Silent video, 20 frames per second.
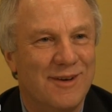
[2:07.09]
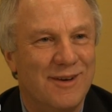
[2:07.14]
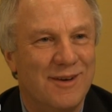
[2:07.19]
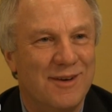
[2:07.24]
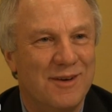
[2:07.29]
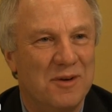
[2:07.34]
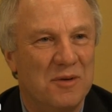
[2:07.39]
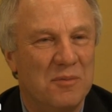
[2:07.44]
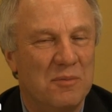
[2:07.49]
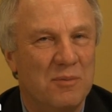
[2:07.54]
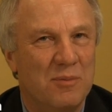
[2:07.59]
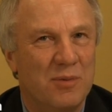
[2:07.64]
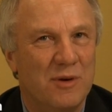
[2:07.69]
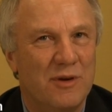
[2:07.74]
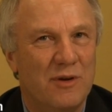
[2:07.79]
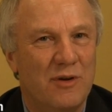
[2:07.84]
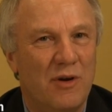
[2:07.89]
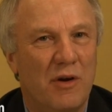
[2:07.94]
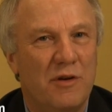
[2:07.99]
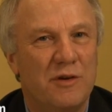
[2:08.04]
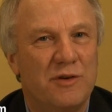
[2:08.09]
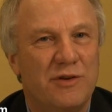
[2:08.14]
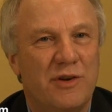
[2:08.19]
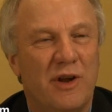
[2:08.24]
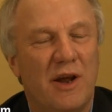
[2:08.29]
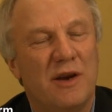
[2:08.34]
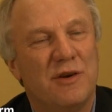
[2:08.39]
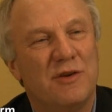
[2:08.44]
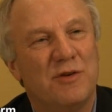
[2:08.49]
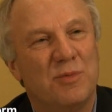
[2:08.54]
But knowledge
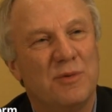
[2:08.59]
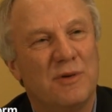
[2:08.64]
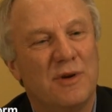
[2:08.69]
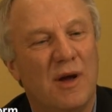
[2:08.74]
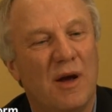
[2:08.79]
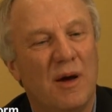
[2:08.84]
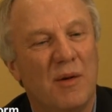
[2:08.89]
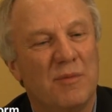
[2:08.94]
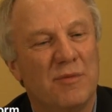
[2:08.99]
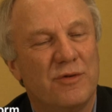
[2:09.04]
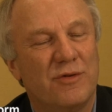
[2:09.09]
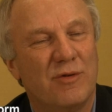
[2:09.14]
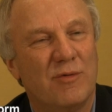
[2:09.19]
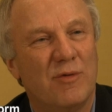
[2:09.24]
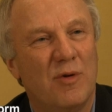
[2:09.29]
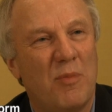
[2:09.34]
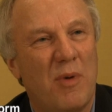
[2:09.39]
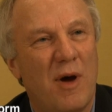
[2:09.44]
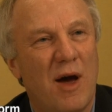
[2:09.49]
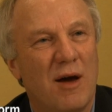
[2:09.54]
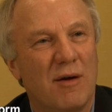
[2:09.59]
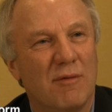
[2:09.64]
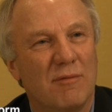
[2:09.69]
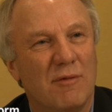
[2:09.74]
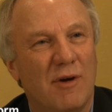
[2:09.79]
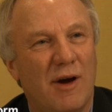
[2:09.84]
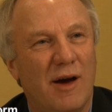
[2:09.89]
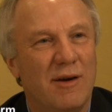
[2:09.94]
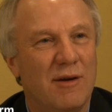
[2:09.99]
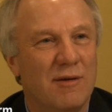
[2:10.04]
management comes from about,
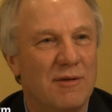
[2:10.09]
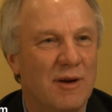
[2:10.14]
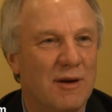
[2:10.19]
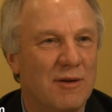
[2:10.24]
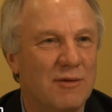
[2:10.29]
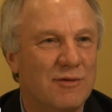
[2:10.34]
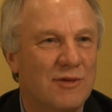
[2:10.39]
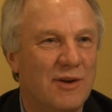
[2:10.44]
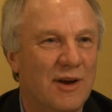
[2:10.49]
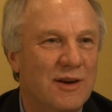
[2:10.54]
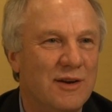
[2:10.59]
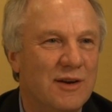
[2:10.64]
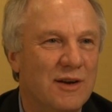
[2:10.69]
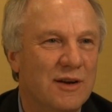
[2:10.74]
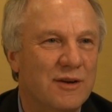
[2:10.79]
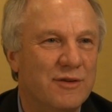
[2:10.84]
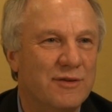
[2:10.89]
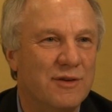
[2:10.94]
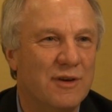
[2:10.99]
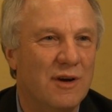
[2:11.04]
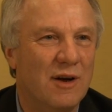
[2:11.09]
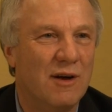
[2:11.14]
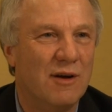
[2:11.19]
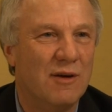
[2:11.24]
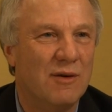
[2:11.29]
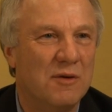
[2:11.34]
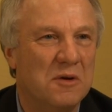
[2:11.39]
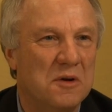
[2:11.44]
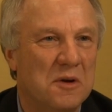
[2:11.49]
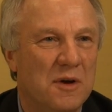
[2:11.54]
10 years
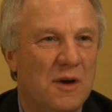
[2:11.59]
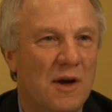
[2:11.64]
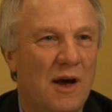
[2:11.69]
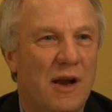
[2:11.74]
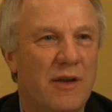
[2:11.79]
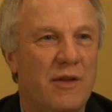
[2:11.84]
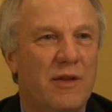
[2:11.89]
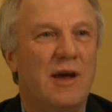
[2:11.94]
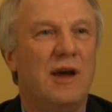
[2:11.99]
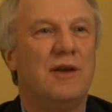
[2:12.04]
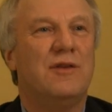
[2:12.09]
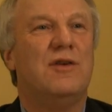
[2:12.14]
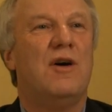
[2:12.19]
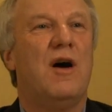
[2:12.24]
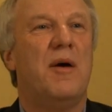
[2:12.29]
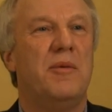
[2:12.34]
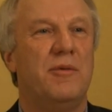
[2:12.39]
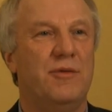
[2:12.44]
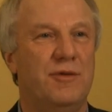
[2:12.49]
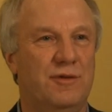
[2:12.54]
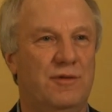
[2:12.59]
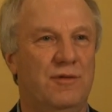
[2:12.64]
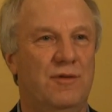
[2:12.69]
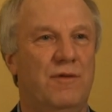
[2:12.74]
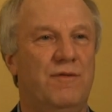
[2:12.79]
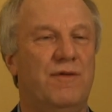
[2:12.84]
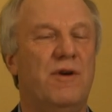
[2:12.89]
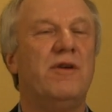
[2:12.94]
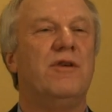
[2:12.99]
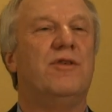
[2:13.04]
ago. And at that time it was
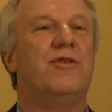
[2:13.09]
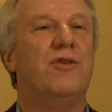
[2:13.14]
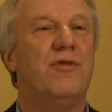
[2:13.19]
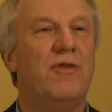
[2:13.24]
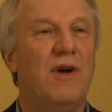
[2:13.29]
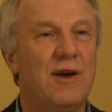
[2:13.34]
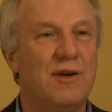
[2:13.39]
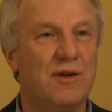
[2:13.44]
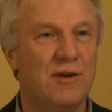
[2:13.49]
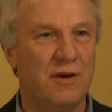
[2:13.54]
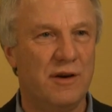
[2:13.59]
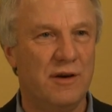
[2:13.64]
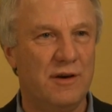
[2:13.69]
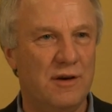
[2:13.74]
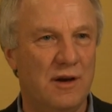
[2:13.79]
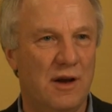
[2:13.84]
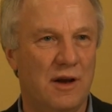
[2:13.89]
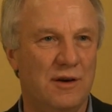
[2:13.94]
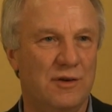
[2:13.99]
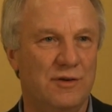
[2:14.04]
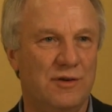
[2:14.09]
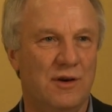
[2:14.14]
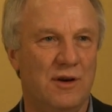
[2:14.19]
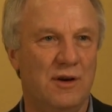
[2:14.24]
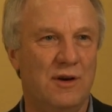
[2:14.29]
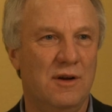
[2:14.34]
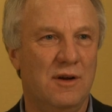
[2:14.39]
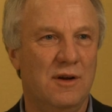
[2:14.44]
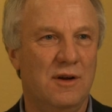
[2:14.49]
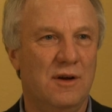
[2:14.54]
very theoretical in nature.